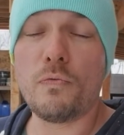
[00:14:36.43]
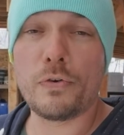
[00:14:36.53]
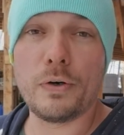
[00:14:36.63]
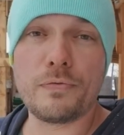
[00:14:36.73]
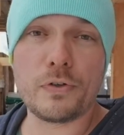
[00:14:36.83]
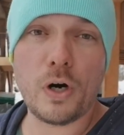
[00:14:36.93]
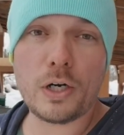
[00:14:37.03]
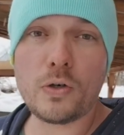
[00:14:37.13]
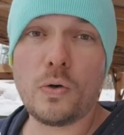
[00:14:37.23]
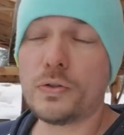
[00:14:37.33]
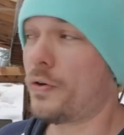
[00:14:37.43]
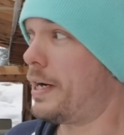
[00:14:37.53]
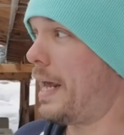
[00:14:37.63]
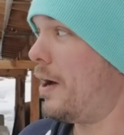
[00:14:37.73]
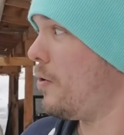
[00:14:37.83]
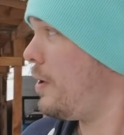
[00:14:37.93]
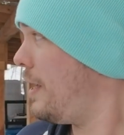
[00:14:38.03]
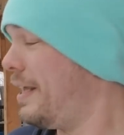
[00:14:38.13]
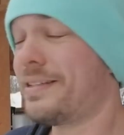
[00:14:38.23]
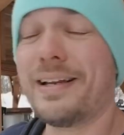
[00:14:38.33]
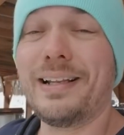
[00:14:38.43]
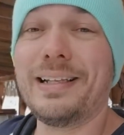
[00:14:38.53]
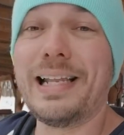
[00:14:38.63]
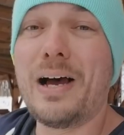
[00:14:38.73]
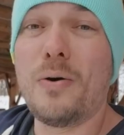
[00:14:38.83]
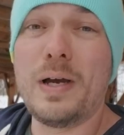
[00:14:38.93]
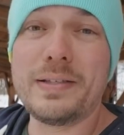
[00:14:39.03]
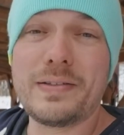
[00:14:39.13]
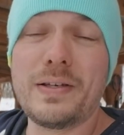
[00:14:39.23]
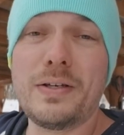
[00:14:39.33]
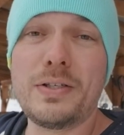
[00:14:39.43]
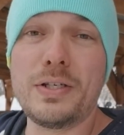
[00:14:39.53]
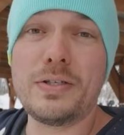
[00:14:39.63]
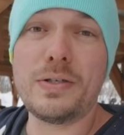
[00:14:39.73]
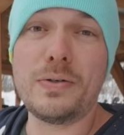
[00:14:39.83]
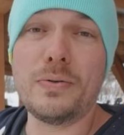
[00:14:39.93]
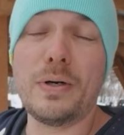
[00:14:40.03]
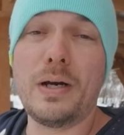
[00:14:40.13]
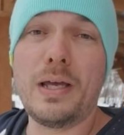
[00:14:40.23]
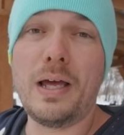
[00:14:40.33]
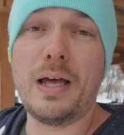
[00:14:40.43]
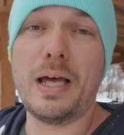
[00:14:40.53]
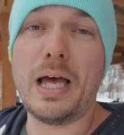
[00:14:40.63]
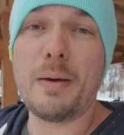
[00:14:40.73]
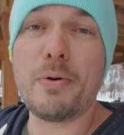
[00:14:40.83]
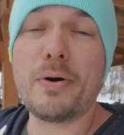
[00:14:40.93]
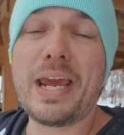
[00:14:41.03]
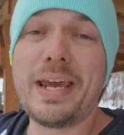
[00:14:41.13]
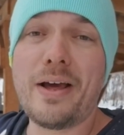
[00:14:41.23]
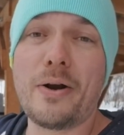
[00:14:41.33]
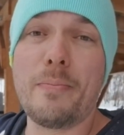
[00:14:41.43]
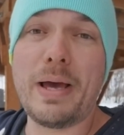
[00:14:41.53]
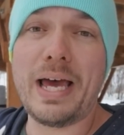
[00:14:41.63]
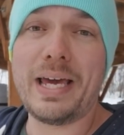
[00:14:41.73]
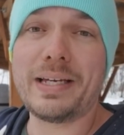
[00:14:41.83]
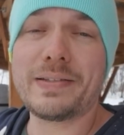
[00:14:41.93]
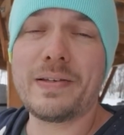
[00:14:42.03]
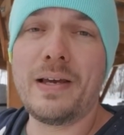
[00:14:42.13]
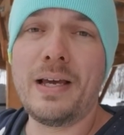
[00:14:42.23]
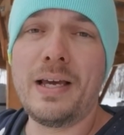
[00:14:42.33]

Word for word: for for our goals right now it's going to allow us to do uh, about 800 bags